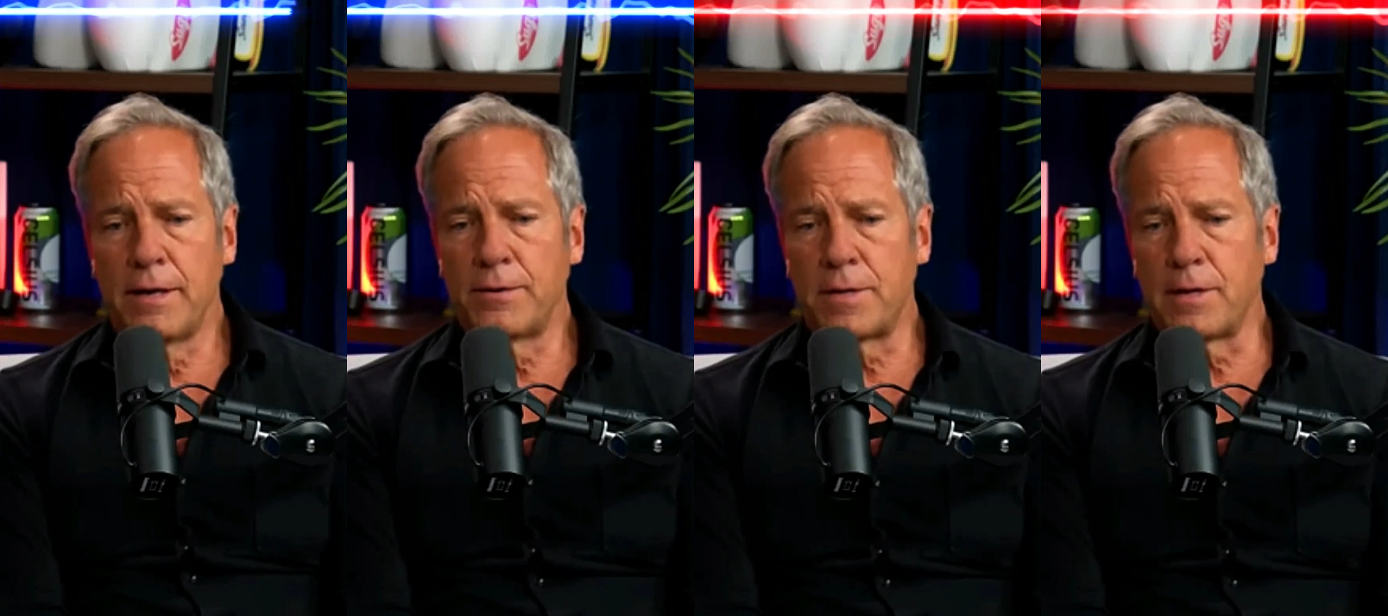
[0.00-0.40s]

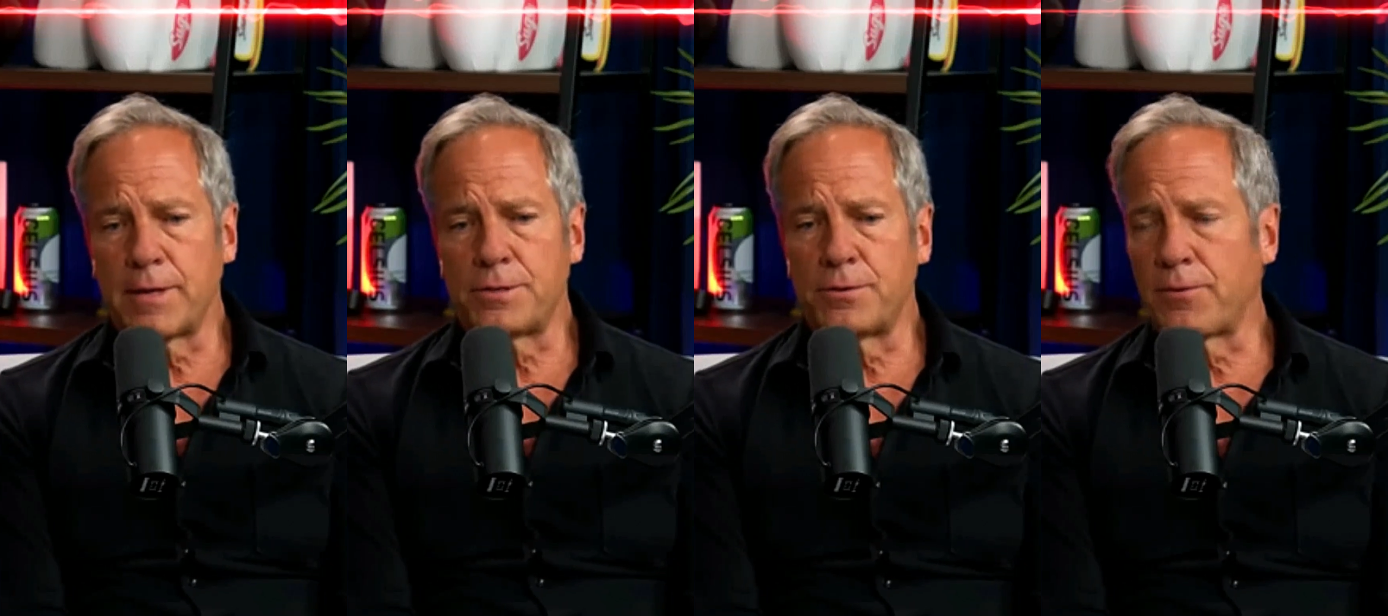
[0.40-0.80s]
you're talking
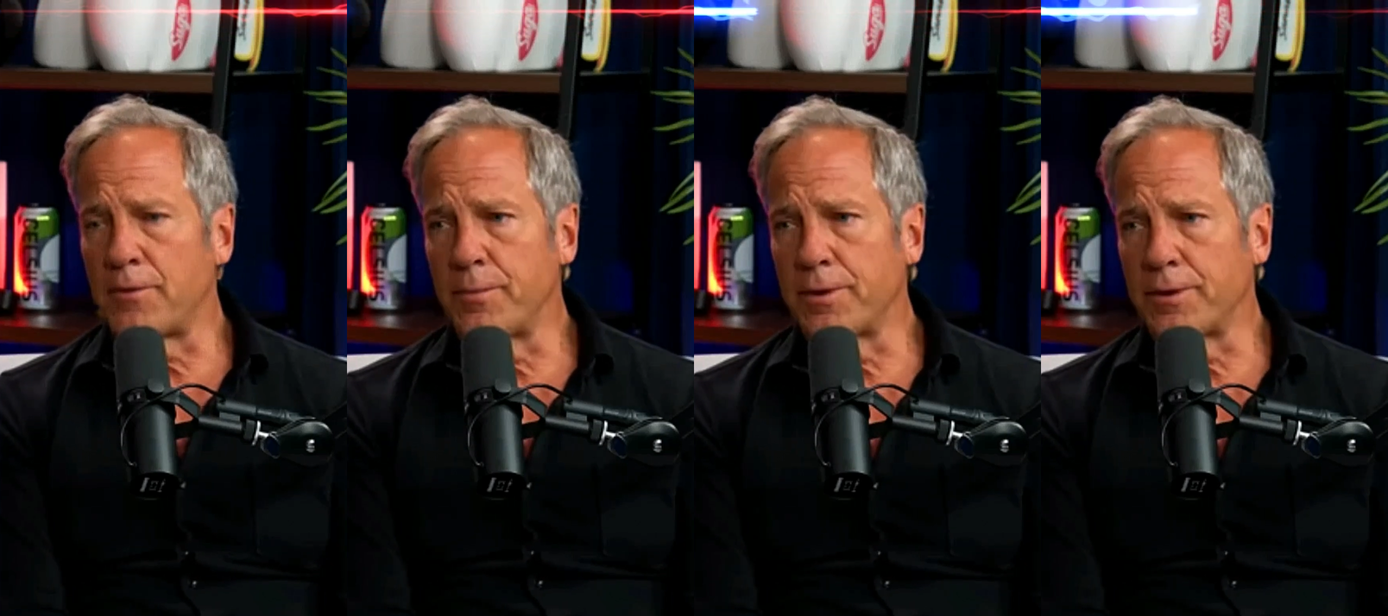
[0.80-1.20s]
about 2 or
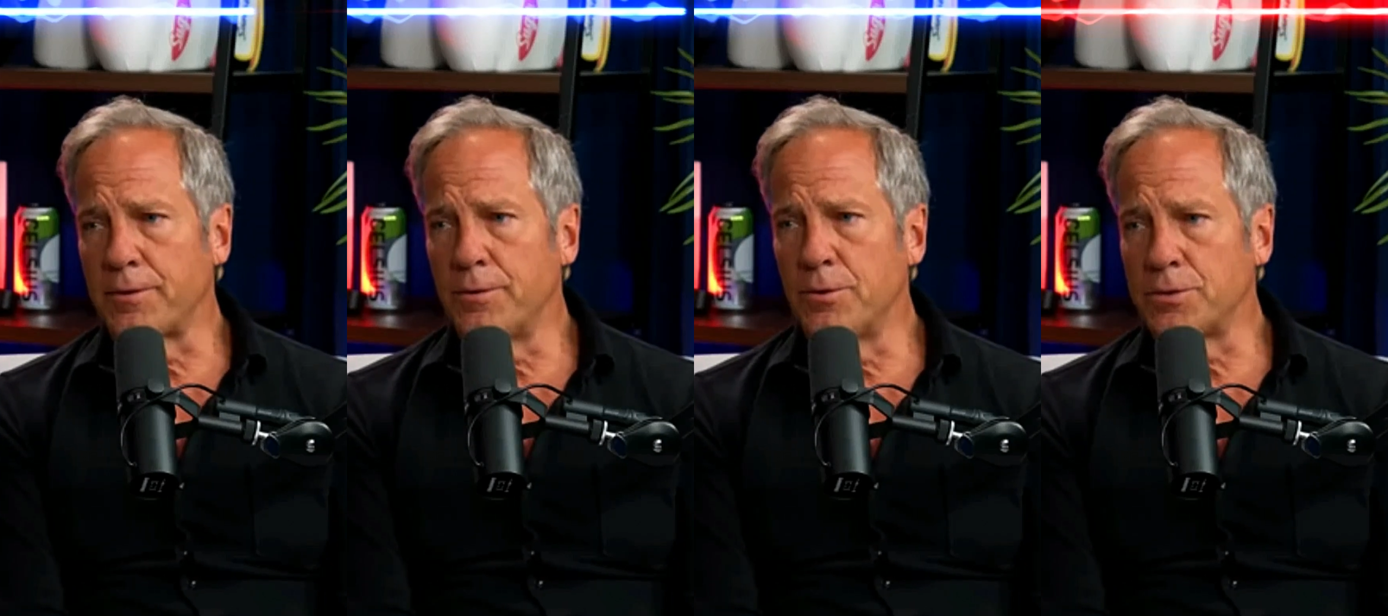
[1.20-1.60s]
3
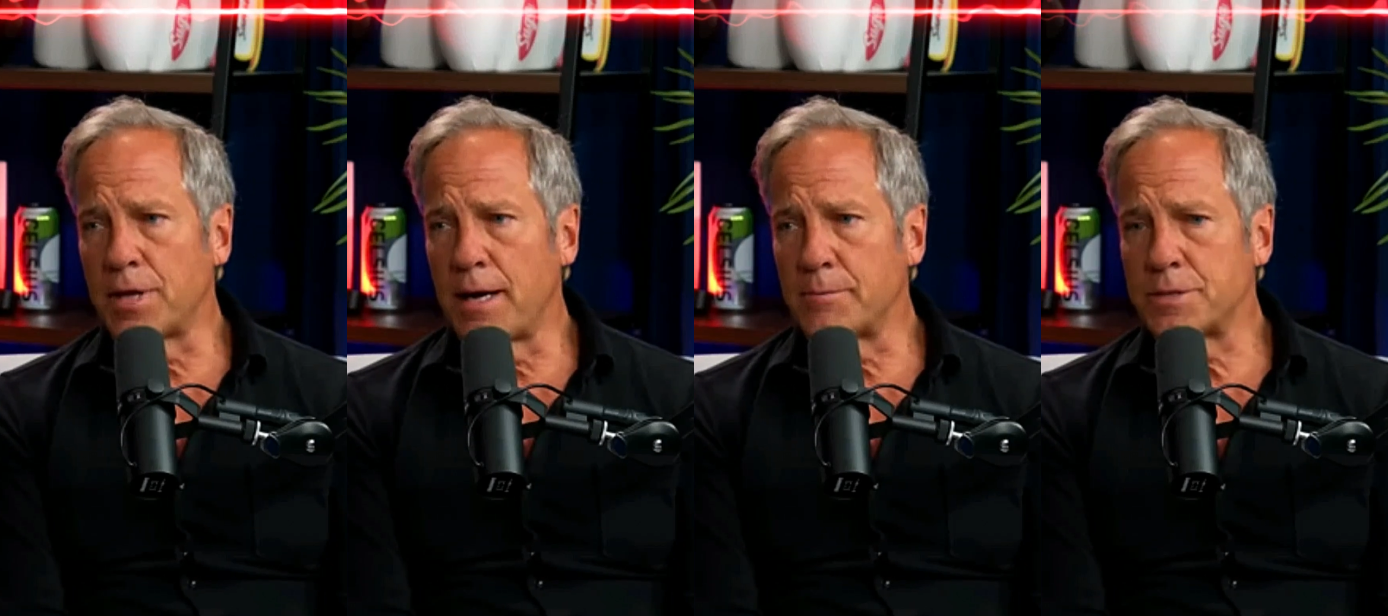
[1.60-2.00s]
million new
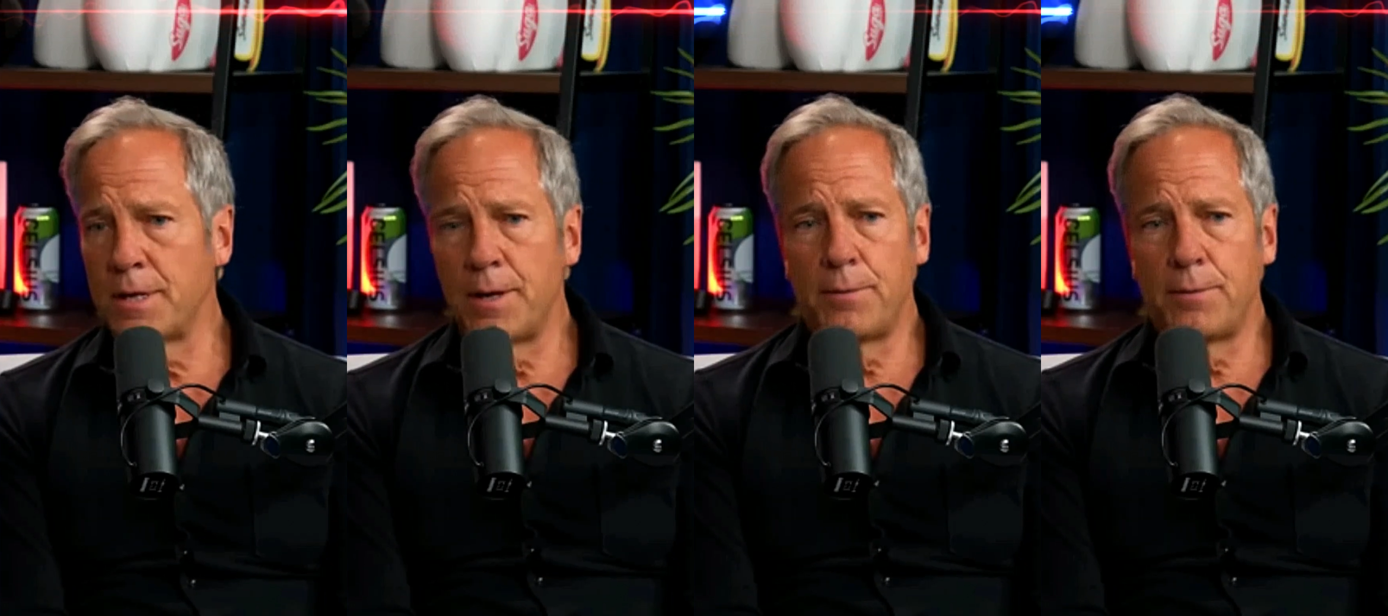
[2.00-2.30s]
jobs.